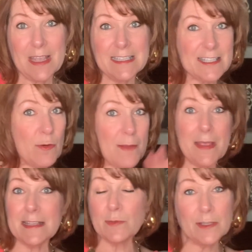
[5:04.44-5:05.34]
And so I
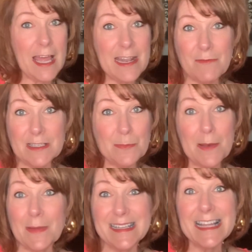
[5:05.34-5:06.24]
may as well not even
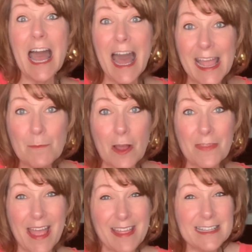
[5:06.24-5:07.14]
spend my time
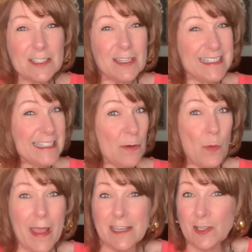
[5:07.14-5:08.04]
on that. It's going to sit
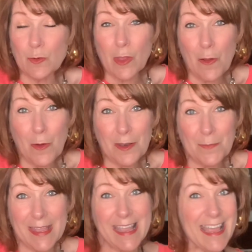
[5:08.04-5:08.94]
way too low on
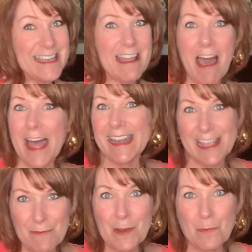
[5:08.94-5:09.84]
me and not
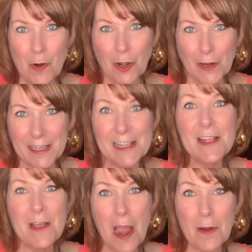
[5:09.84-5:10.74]
even work.
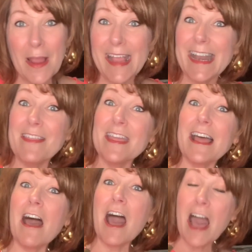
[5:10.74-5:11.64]
All right. And then a
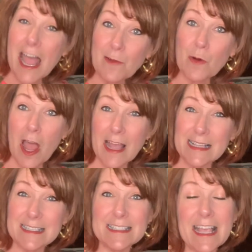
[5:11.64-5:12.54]
high
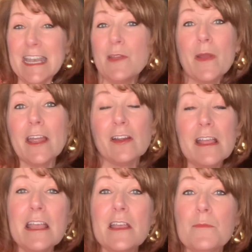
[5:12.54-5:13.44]
rise is anywhere
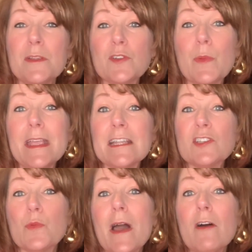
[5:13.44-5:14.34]
between a
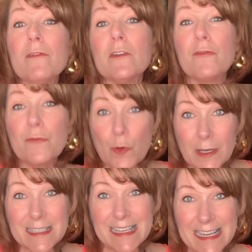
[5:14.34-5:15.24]
12 and a
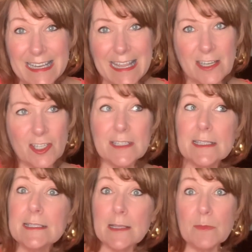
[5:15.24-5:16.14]
14 inches,
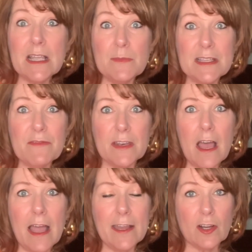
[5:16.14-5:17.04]
and sometimes even
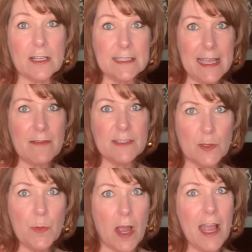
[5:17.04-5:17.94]
higher because they have
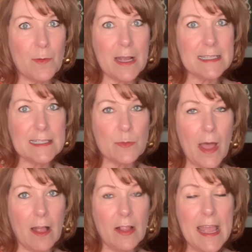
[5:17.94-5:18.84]
super high rise as
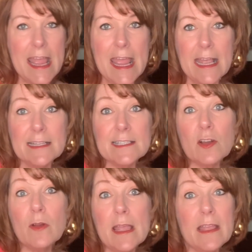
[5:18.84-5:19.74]
well. And
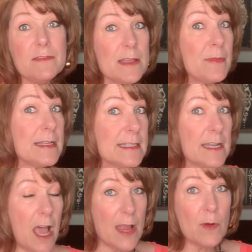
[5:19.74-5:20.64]
so if something said
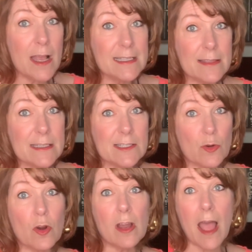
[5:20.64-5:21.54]
high rise in the
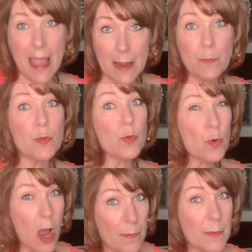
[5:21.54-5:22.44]
store, I'd
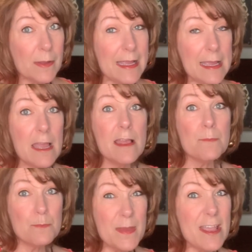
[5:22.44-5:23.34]
probably
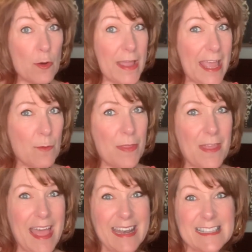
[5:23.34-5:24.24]
be okay with
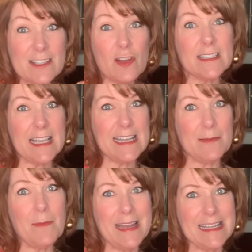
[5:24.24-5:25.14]
that as long as I
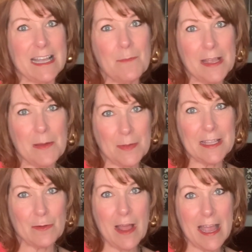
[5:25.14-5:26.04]
didn't mind it coming up a
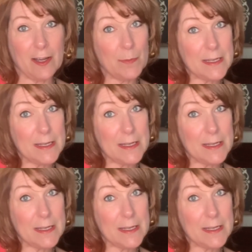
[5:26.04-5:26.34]
little higher.